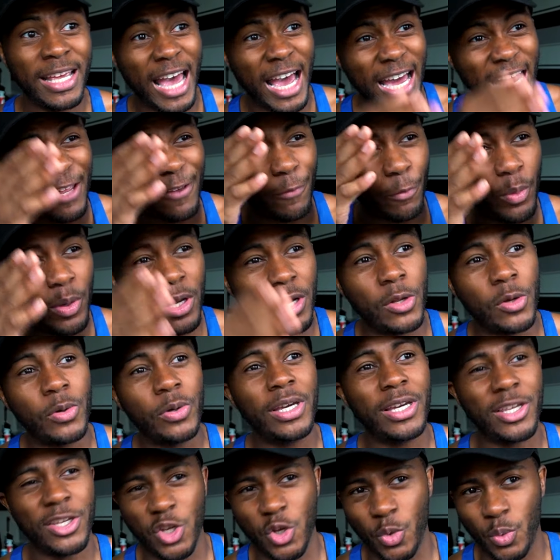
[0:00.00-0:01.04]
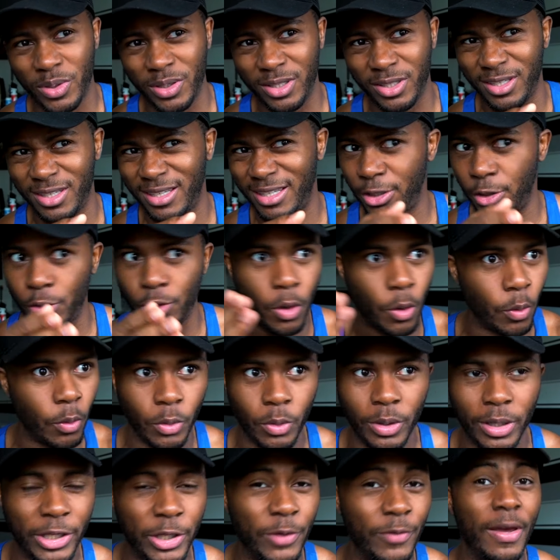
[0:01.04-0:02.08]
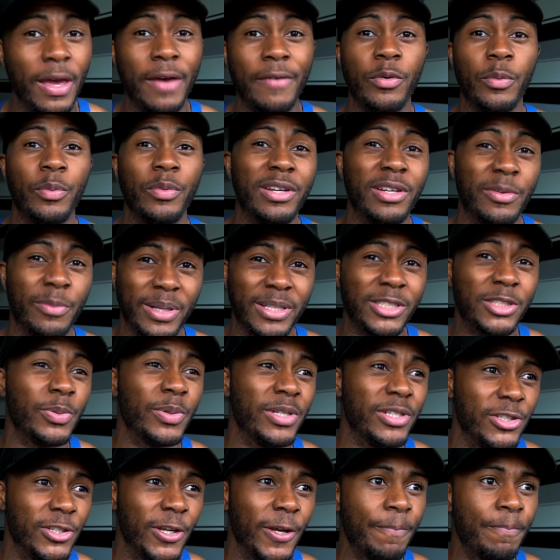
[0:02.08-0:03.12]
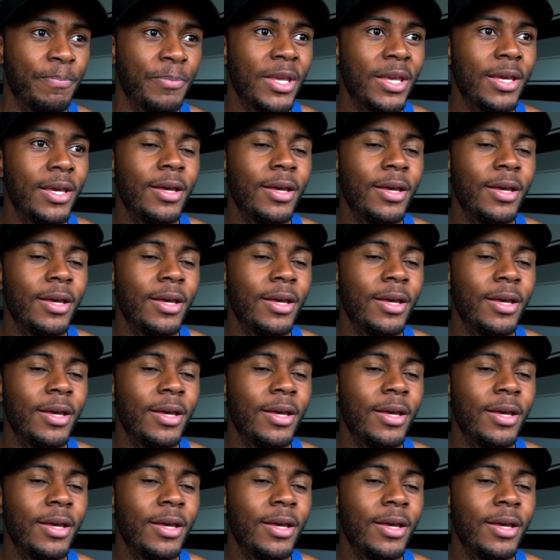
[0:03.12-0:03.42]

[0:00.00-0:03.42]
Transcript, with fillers: and if we look at you and you don't look like you've ever really went to a gym,